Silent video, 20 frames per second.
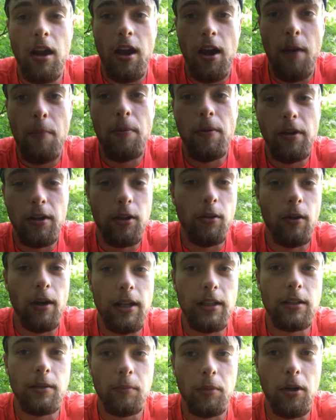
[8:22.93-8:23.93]
It put
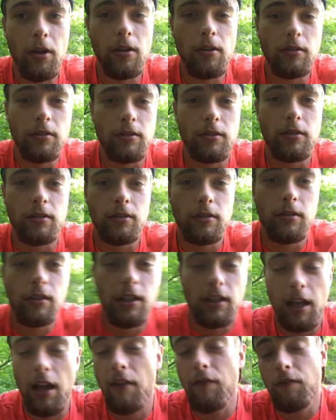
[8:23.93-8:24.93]
quite the bulge
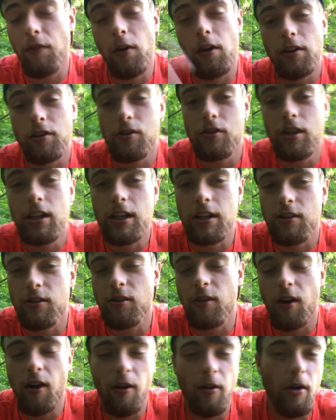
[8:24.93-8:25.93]
in that fourth sheet.
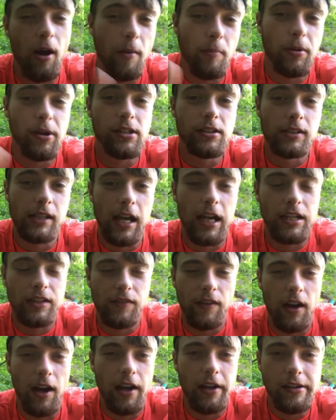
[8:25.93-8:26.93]
So I'm pretty
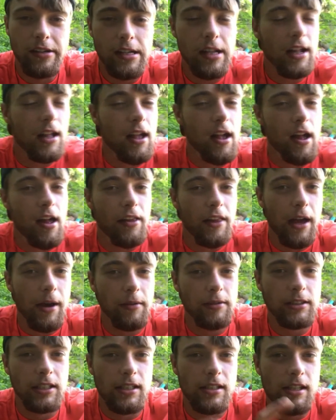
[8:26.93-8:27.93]
satisfied. That
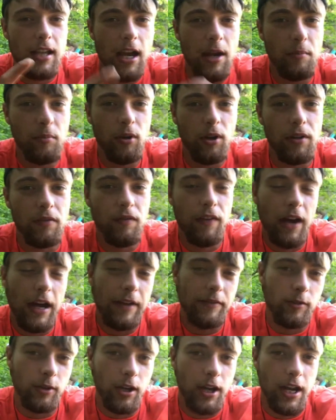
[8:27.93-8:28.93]
was a
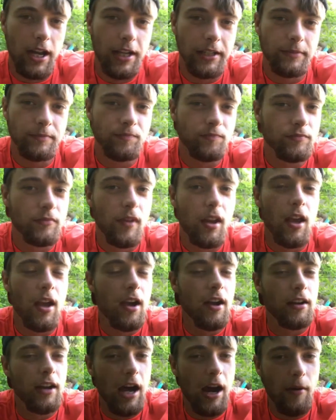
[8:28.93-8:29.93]
10.5 grain.
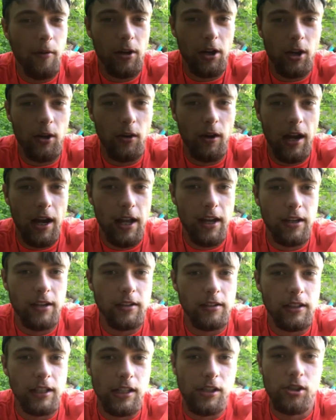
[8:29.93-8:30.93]
Now we're going to go ahead
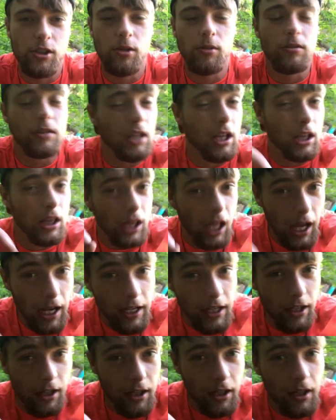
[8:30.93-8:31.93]
and shoot the
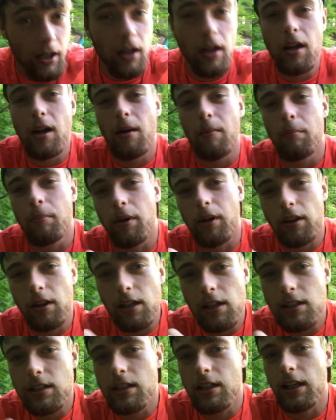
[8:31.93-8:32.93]
lighter
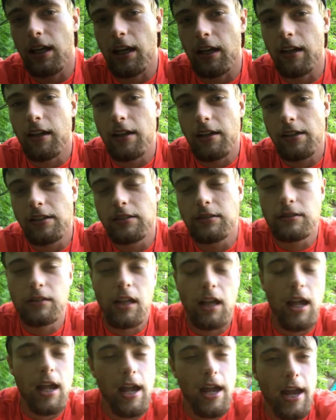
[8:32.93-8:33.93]
ballistic
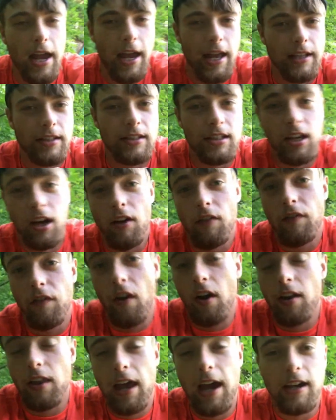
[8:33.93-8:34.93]
and see how
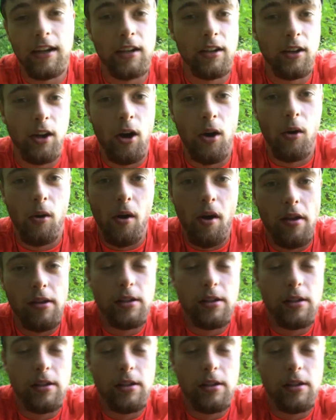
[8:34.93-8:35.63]
far that can go.